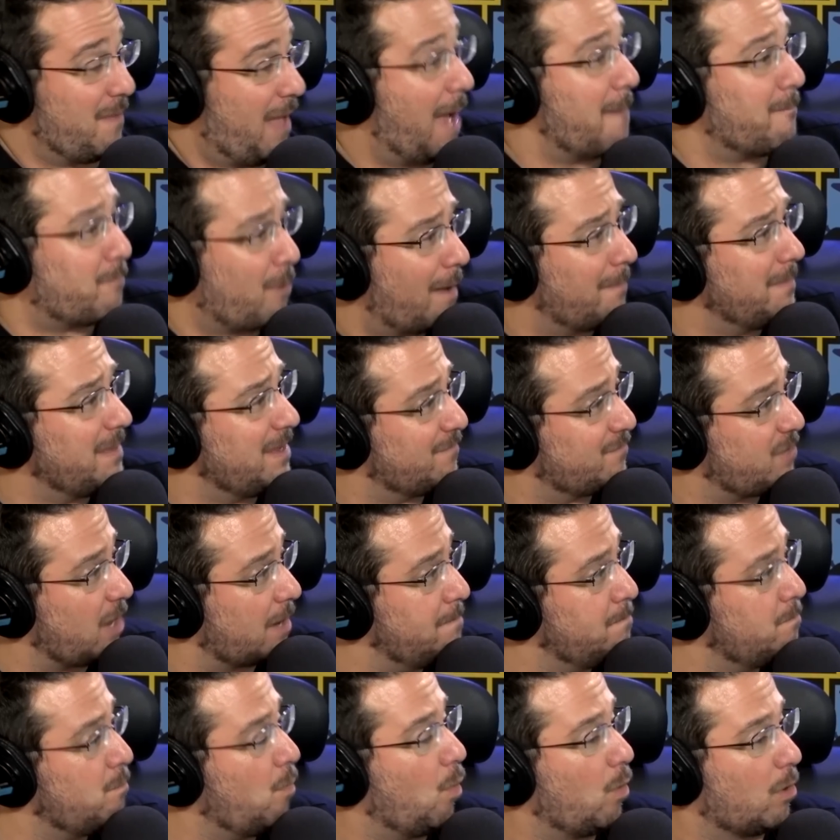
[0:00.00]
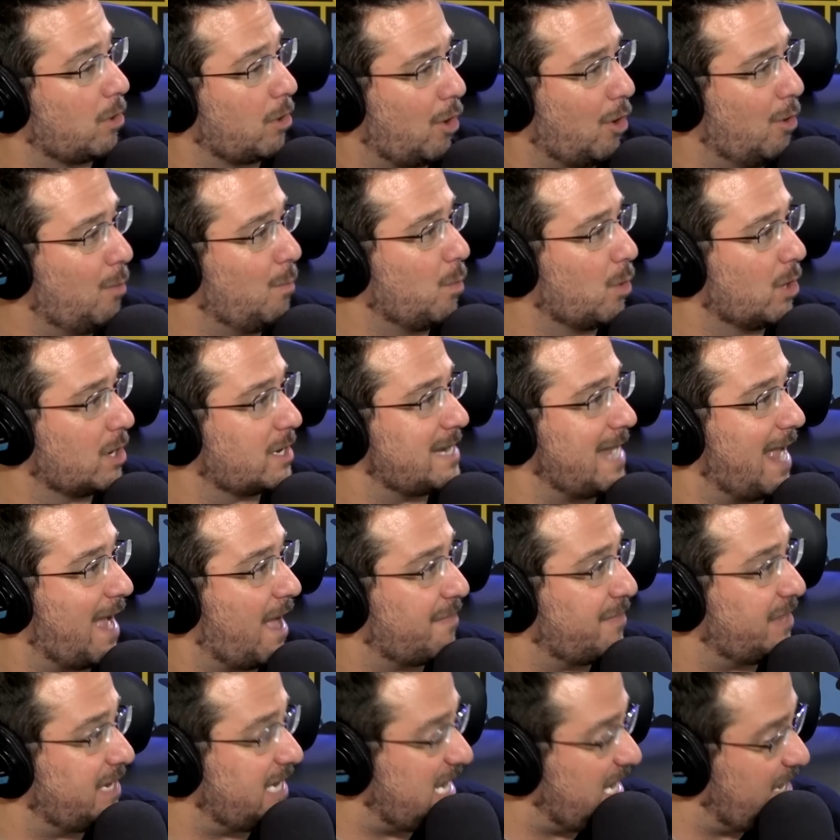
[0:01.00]
probably have done more homework
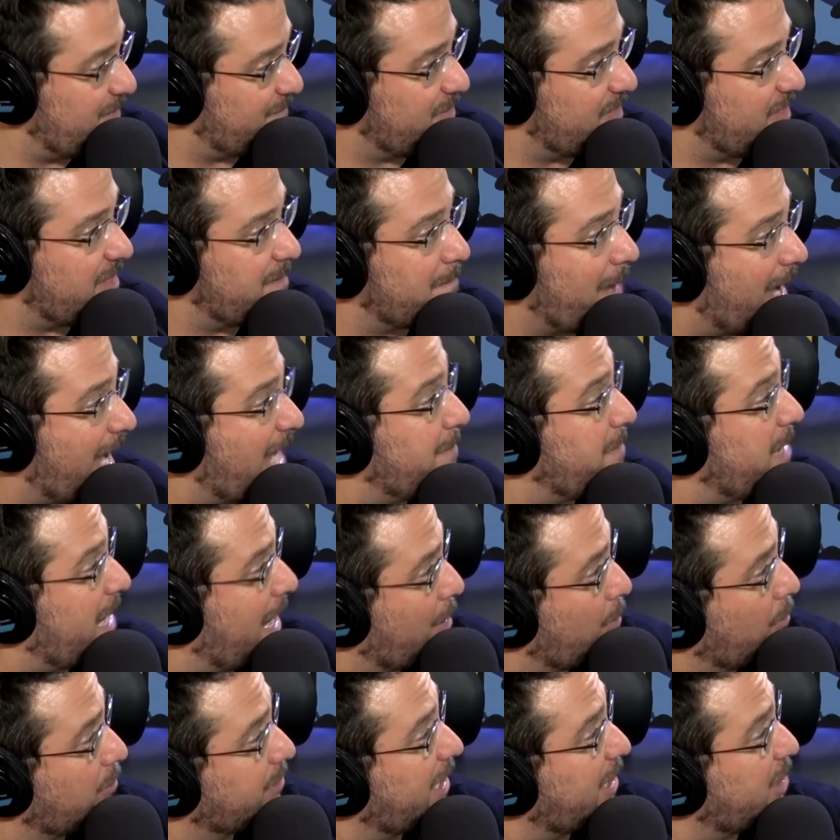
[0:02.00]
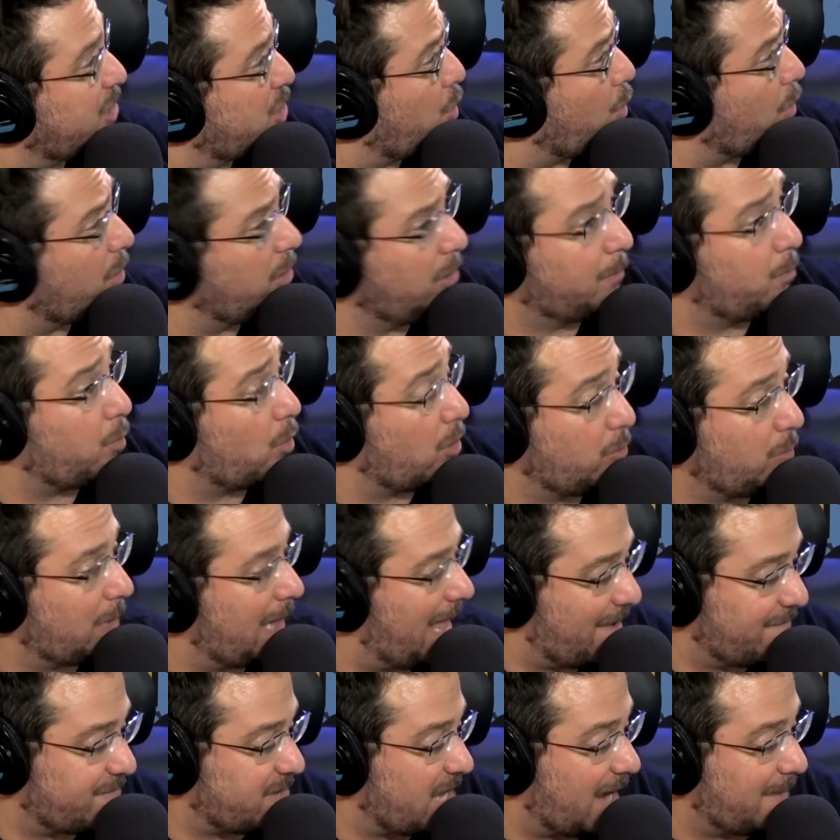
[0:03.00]
now than even the Miami Herald editorial board will
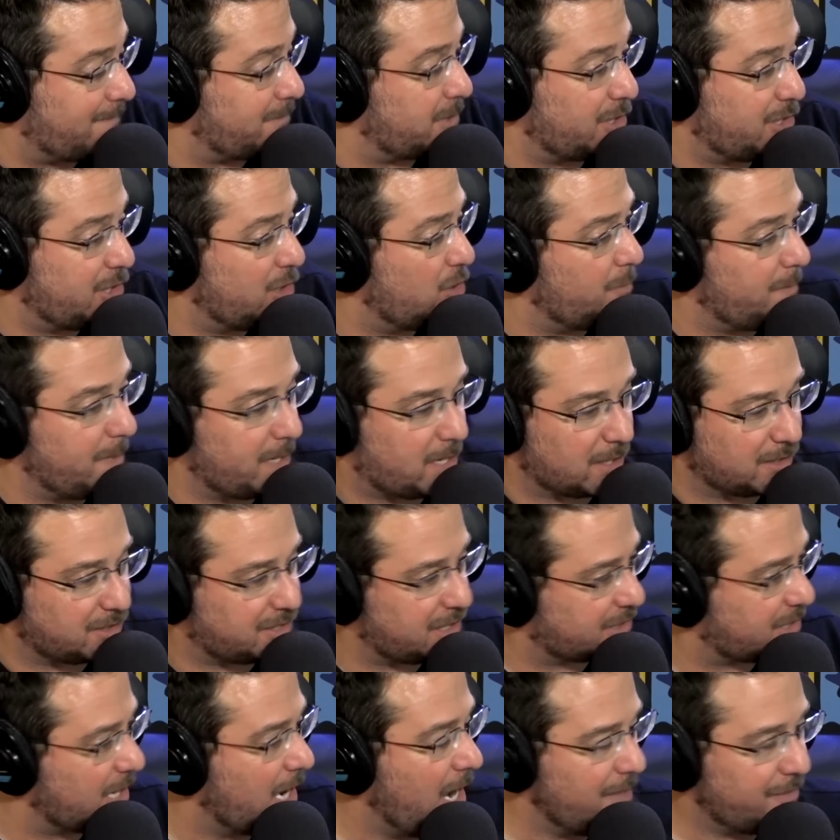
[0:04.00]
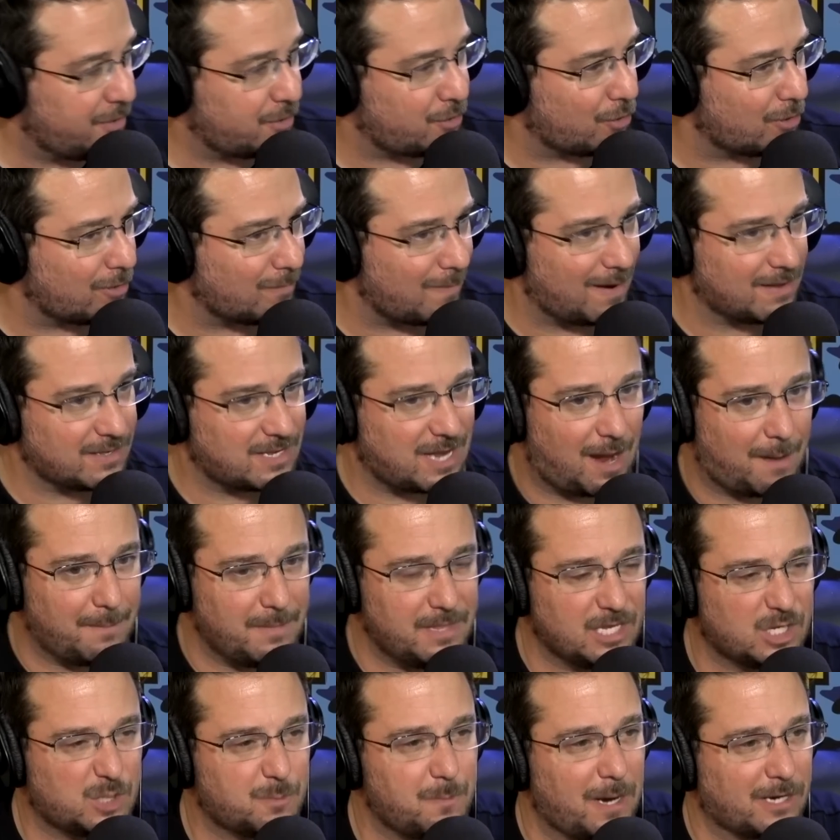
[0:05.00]
have time to do, because the turnaround time
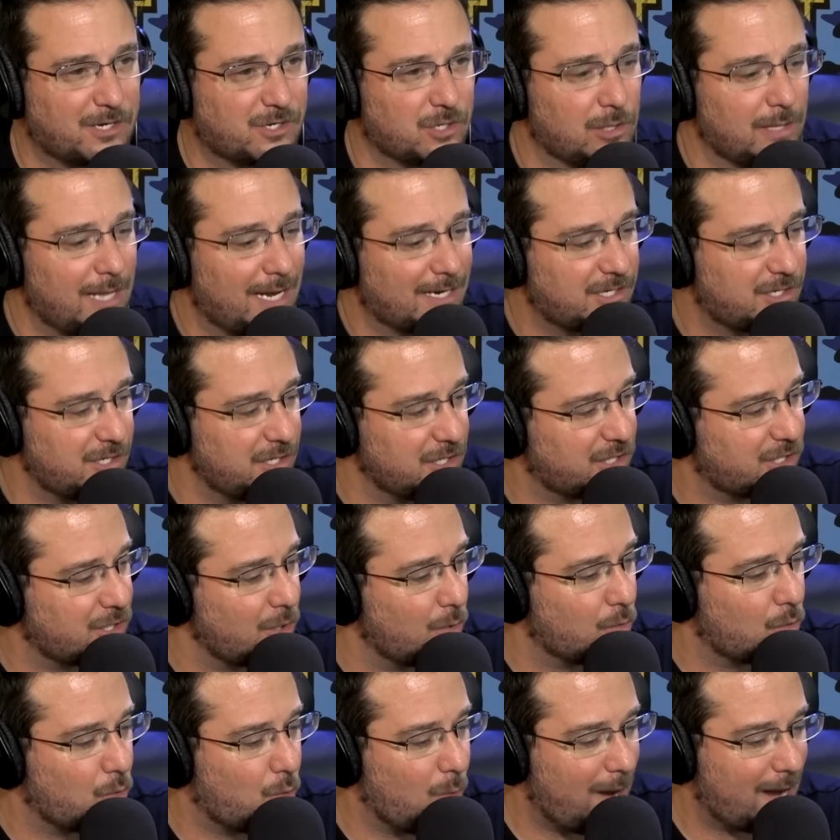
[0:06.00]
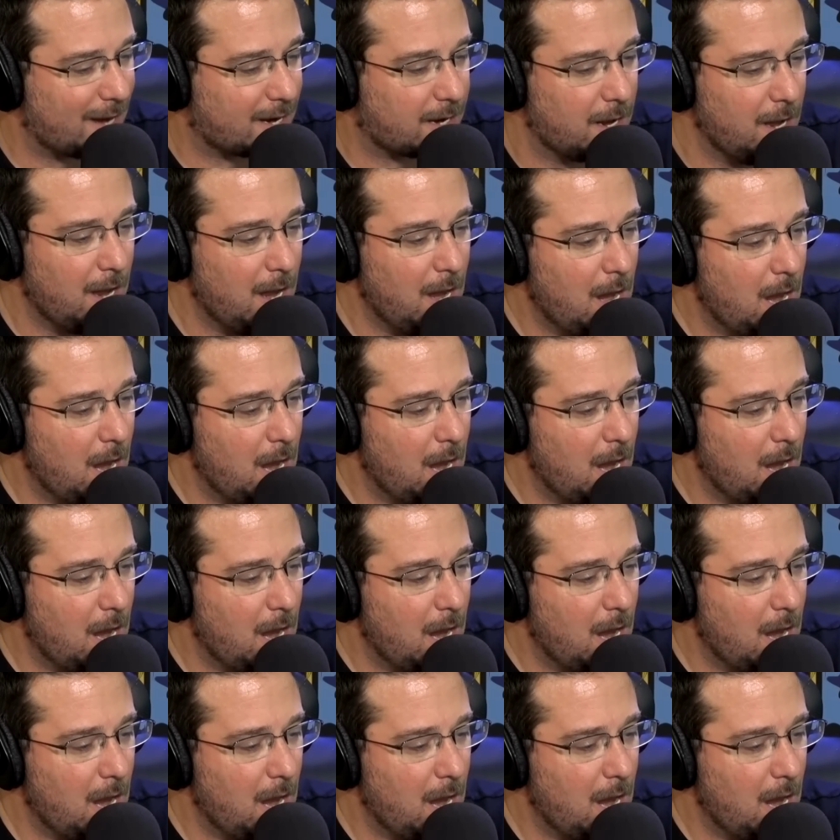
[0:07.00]
in this special election is so quick.